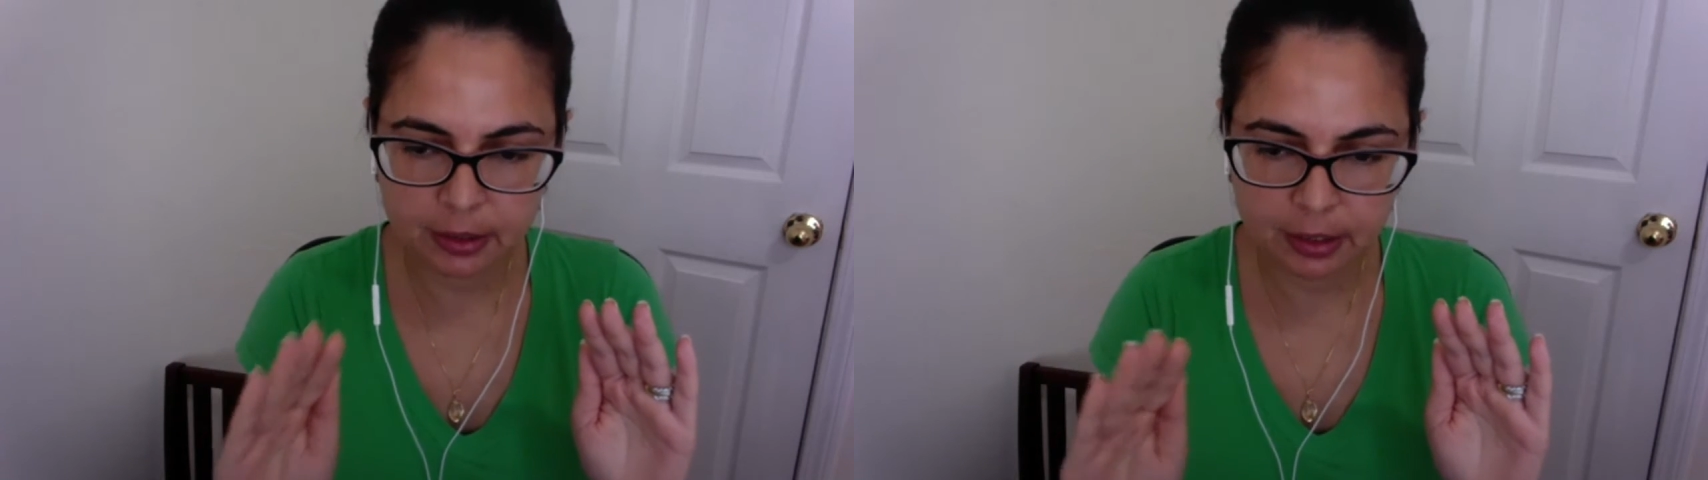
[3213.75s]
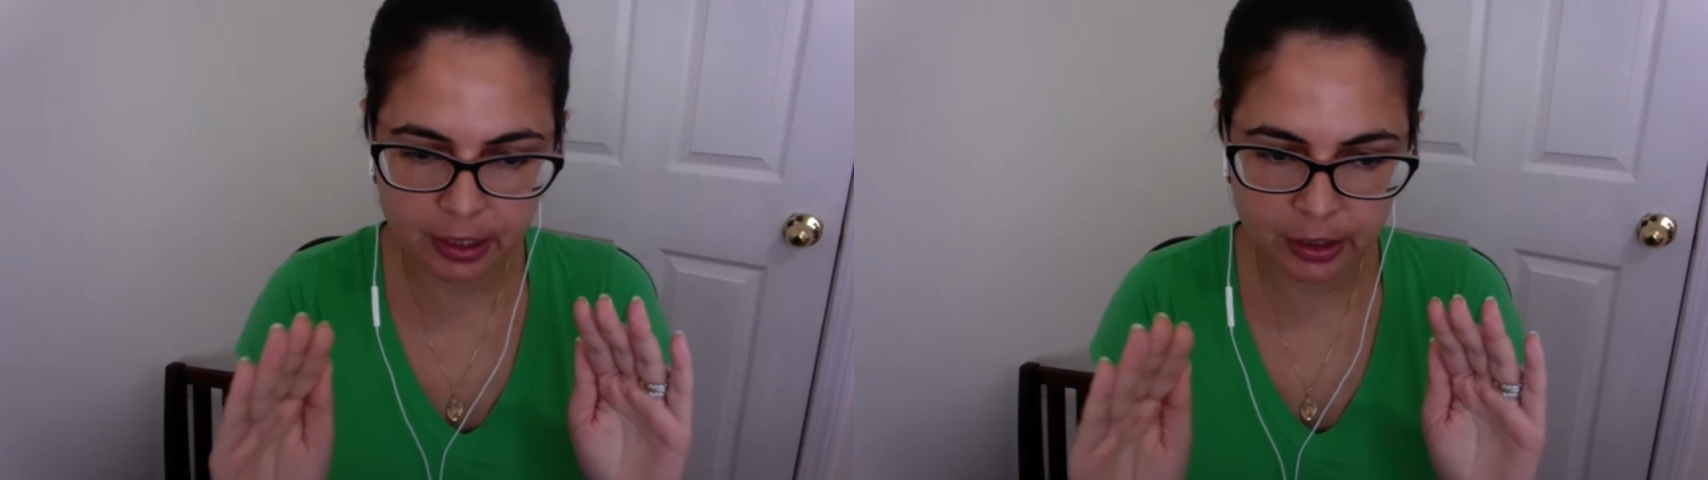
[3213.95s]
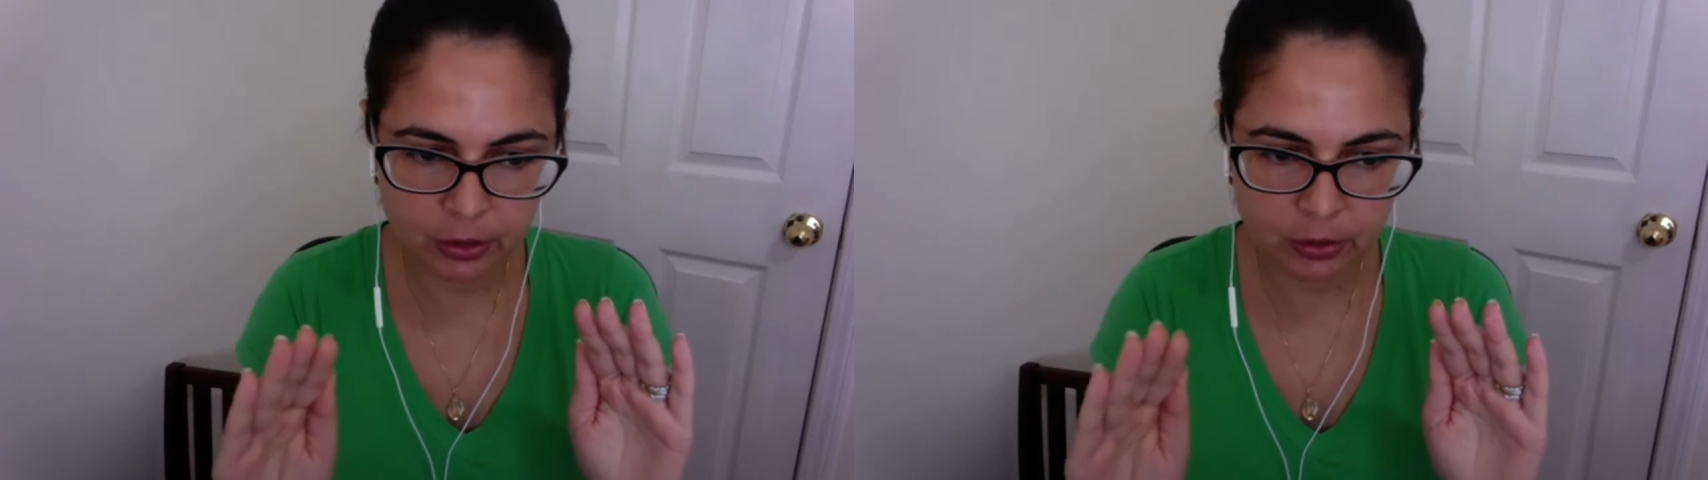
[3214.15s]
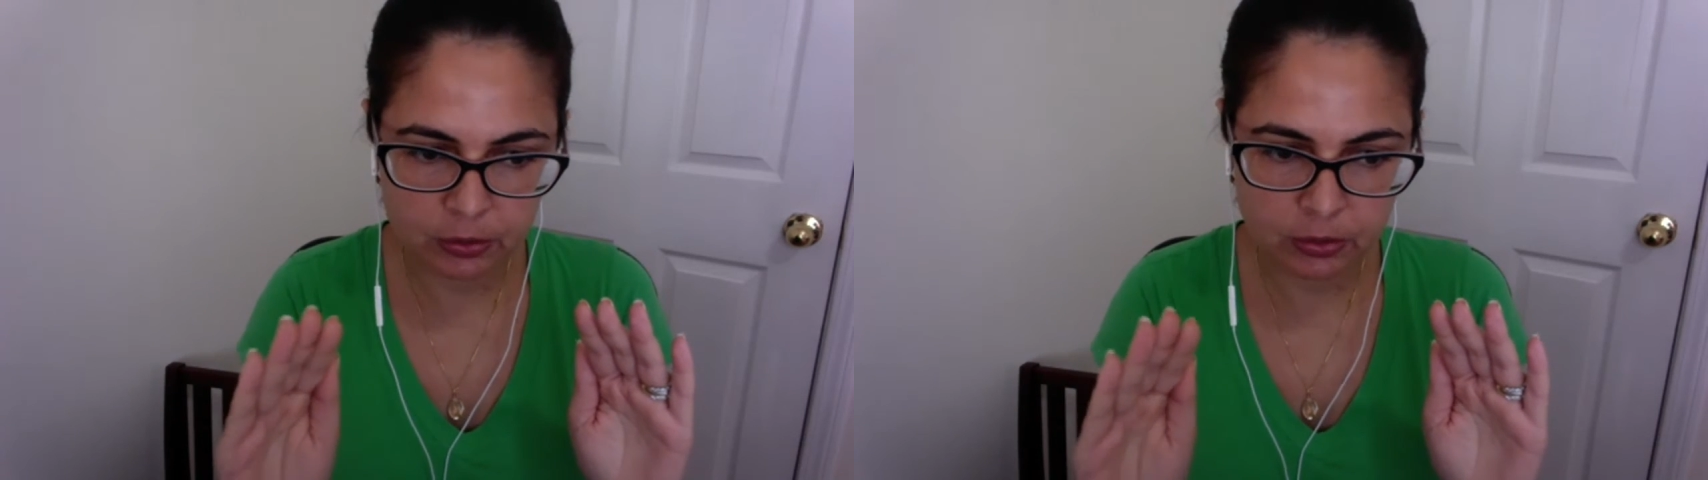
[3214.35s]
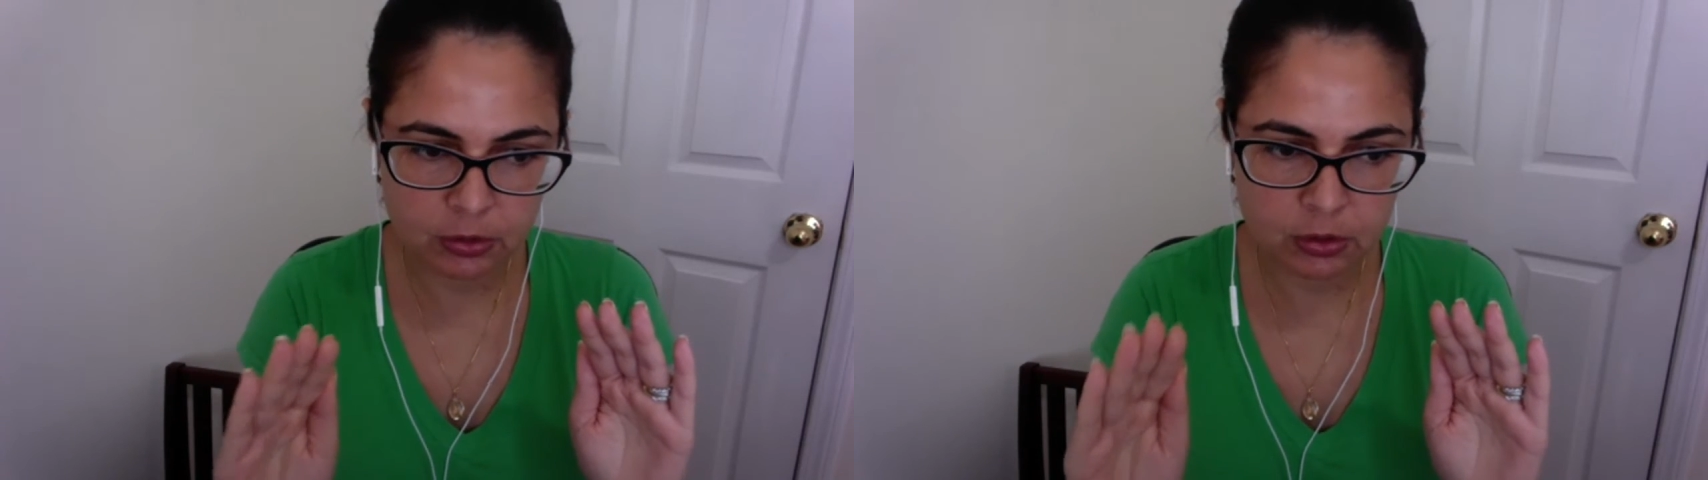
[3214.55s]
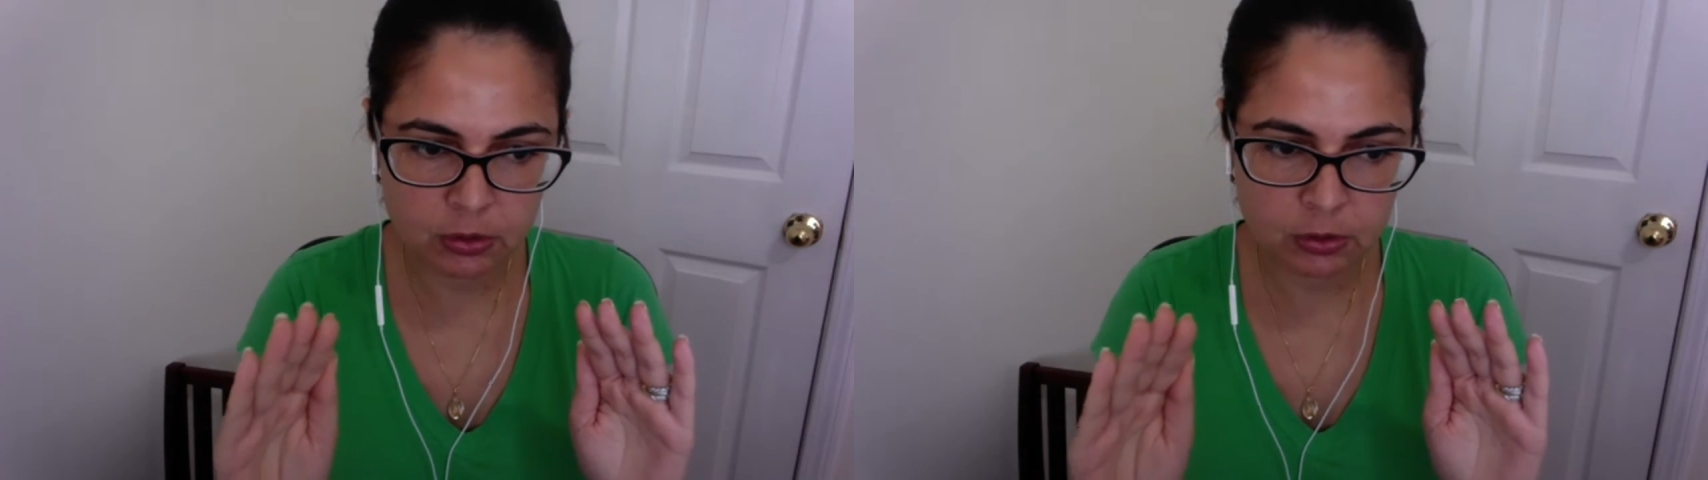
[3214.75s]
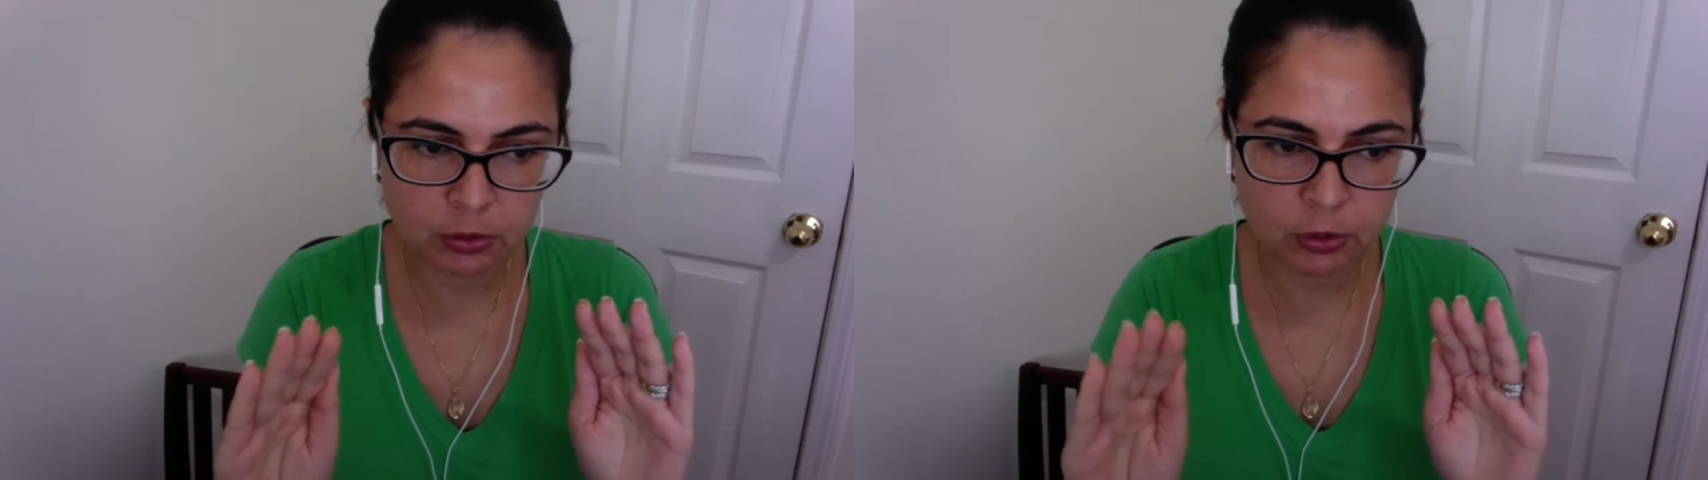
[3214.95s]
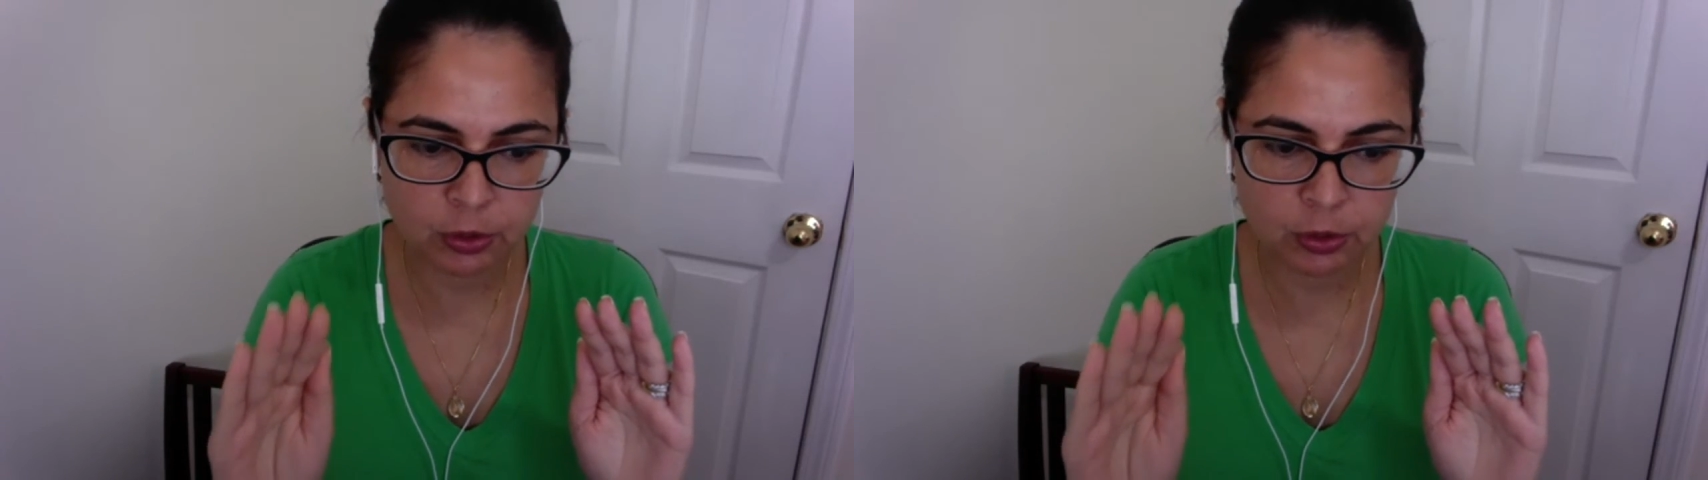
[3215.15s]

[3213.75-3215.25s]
Thank you. So you